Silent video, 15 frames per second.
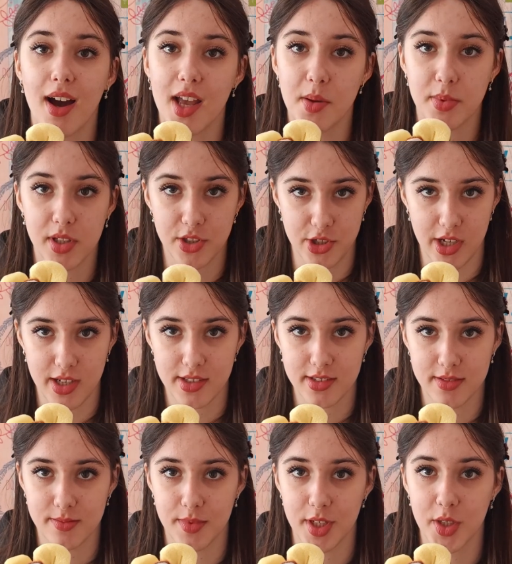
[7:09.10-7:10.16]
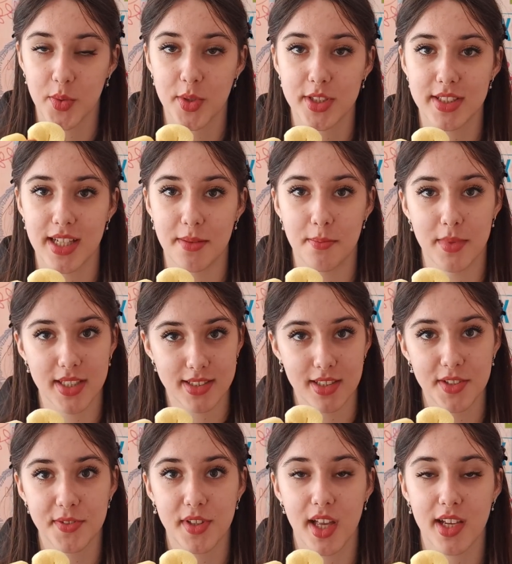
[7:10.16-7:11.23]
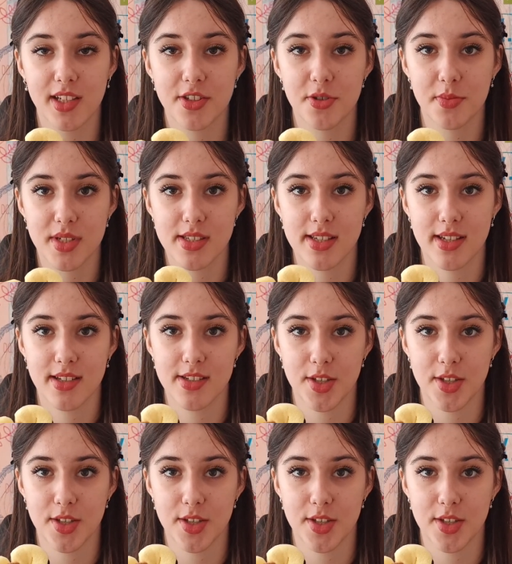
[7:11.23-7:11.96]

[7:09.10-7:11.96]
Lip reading: I apologize. There was a missile flying to my city,